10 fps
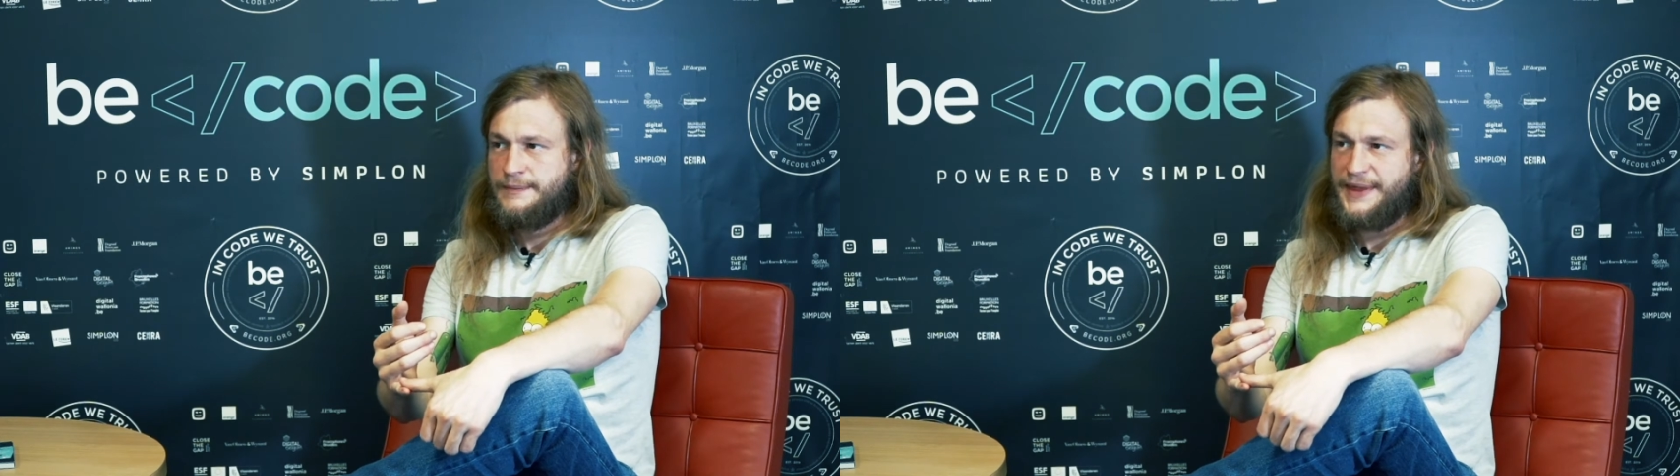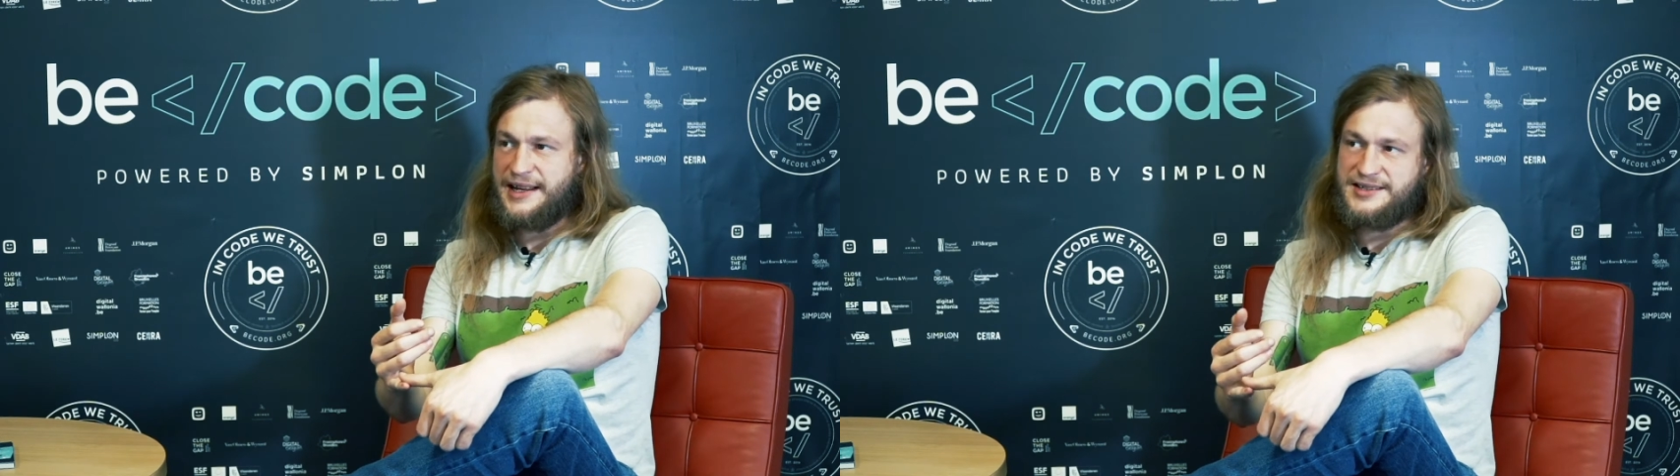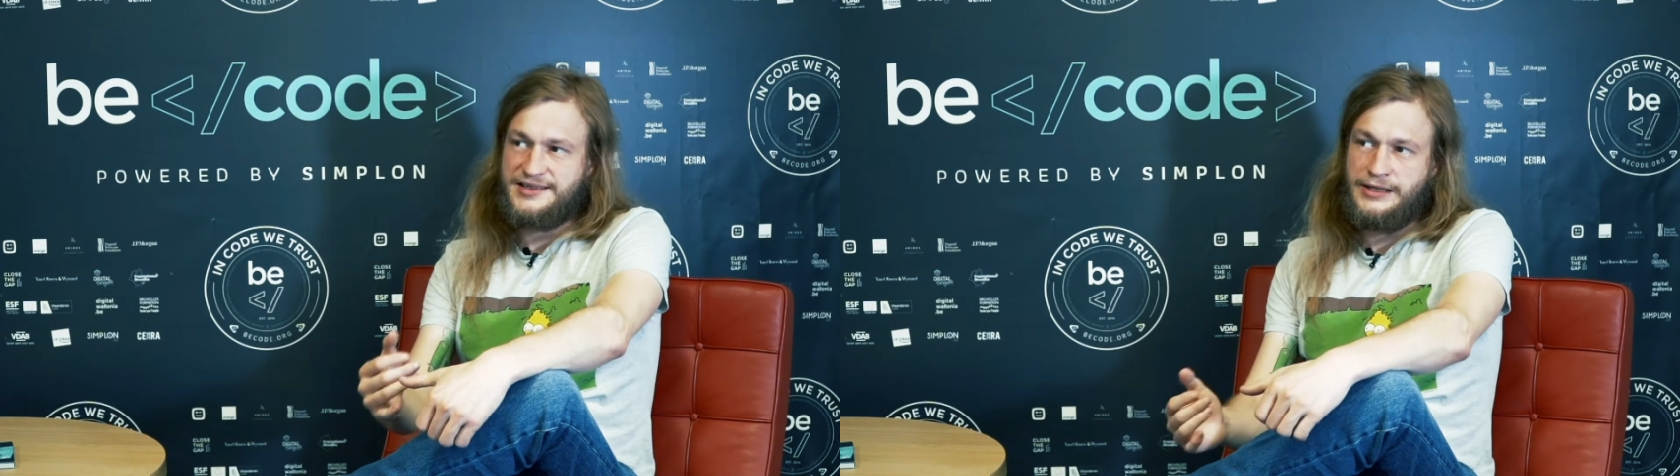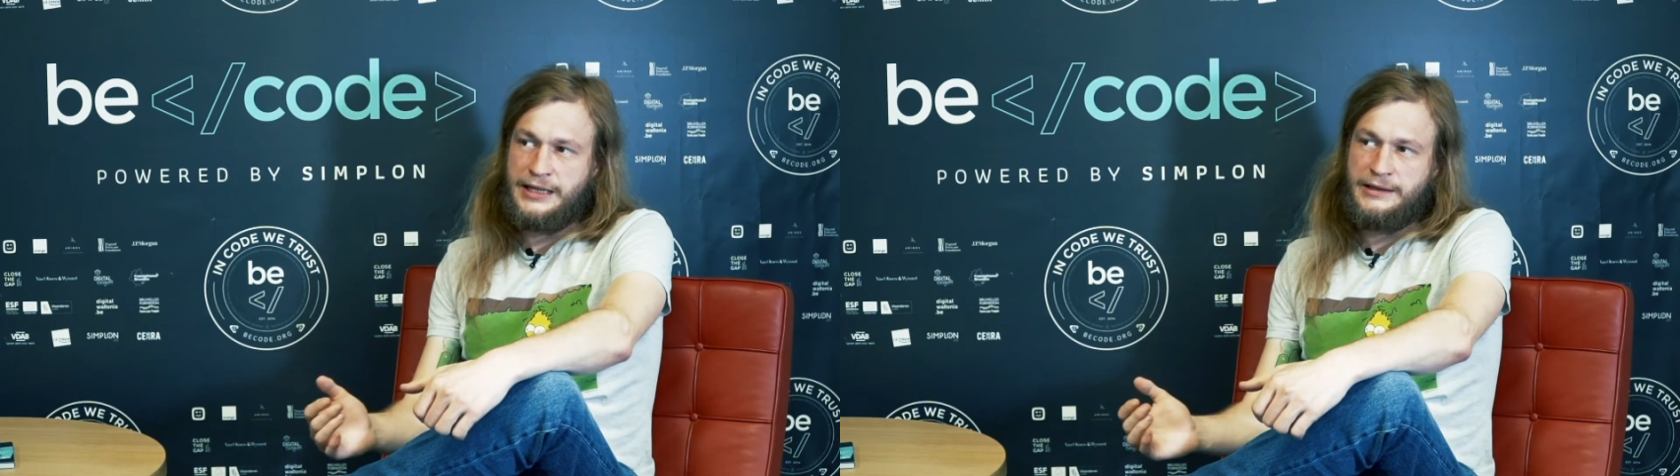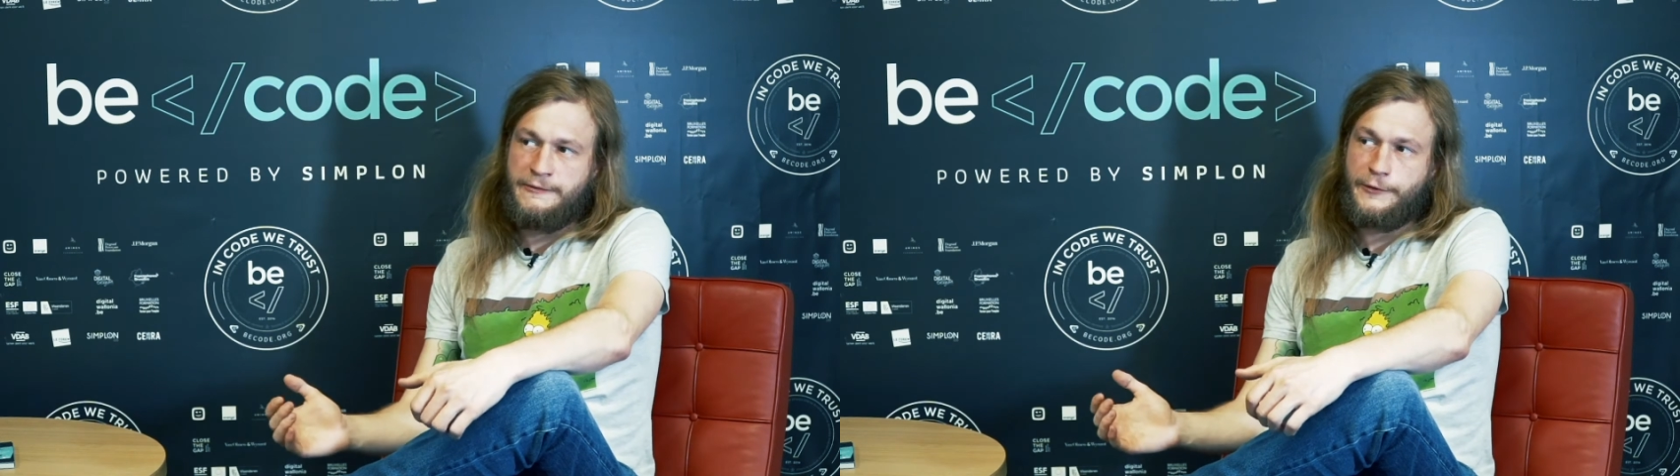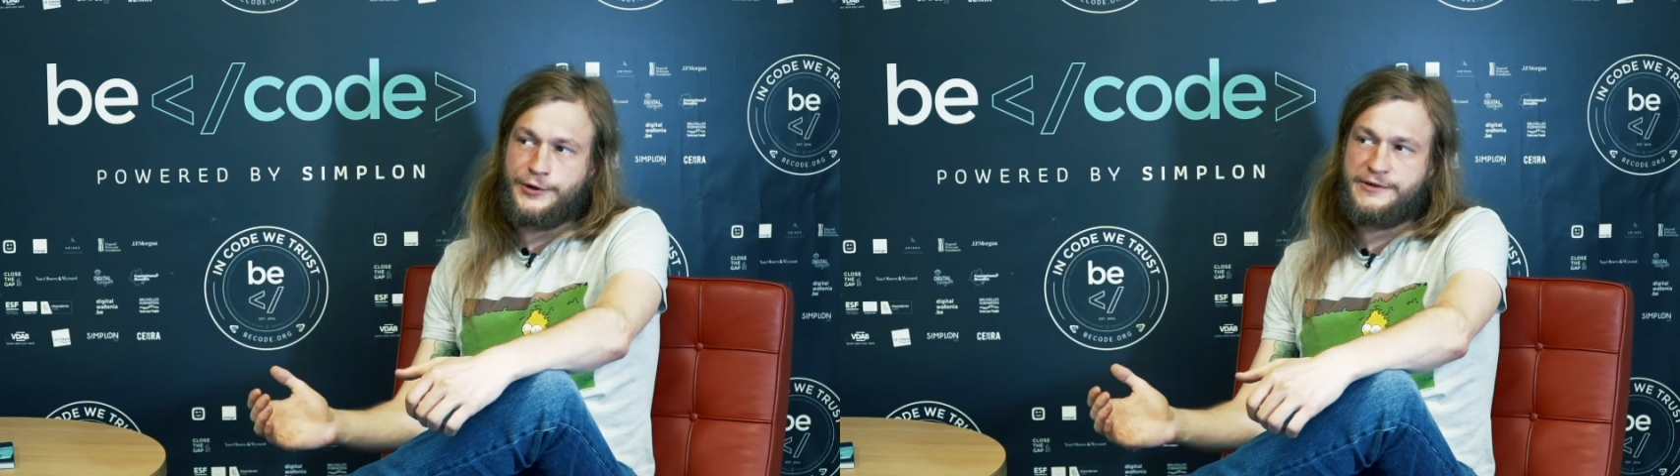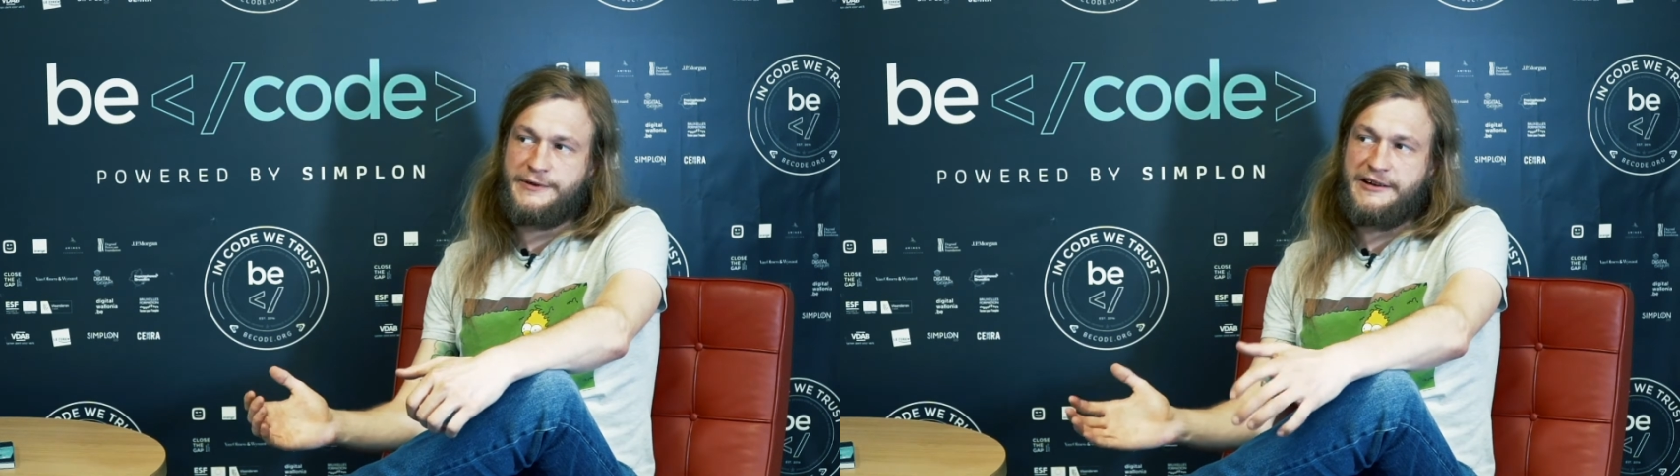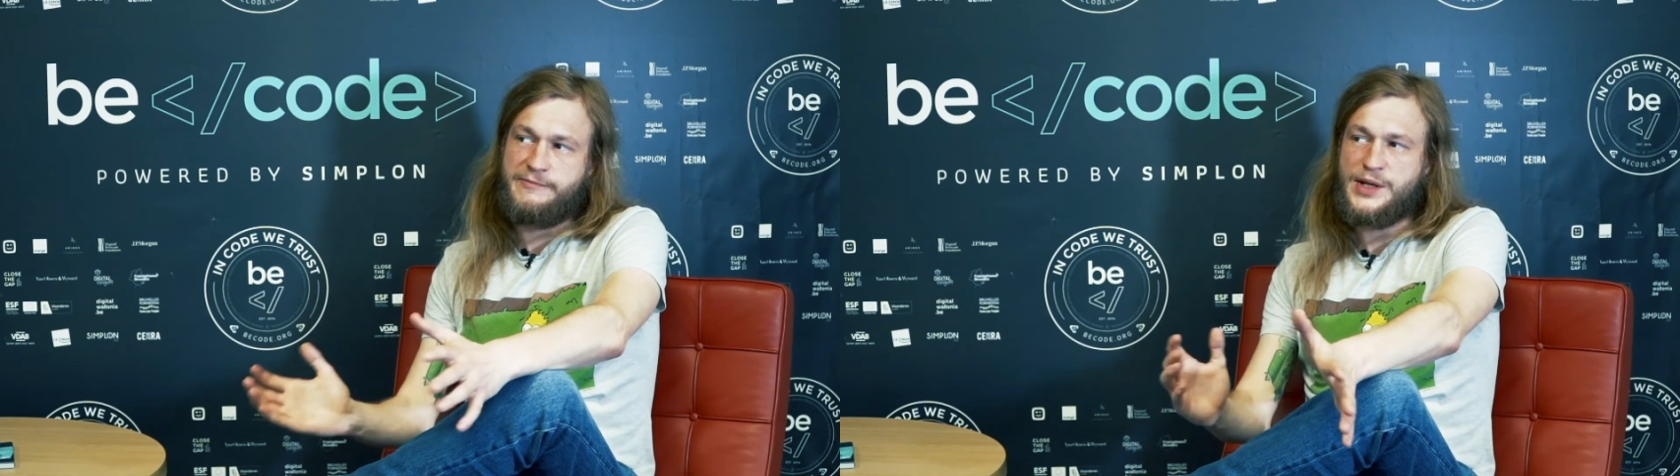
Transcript: that's the first 5